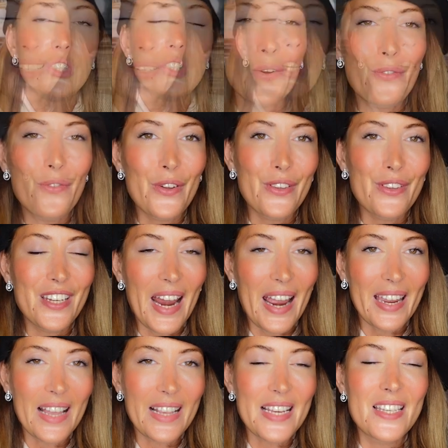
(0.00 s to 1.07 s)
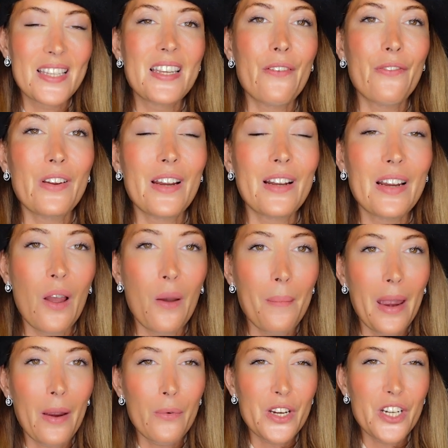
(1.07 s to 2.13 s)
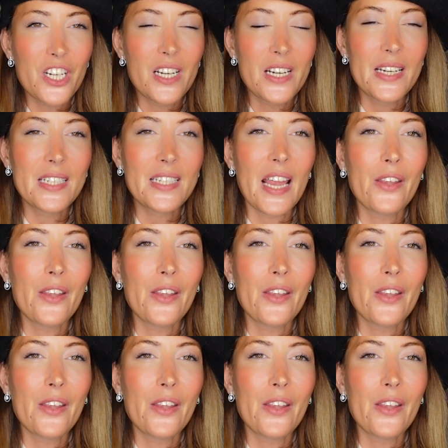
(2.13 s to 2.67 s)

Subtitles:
So the jacket is definitely on my wish list.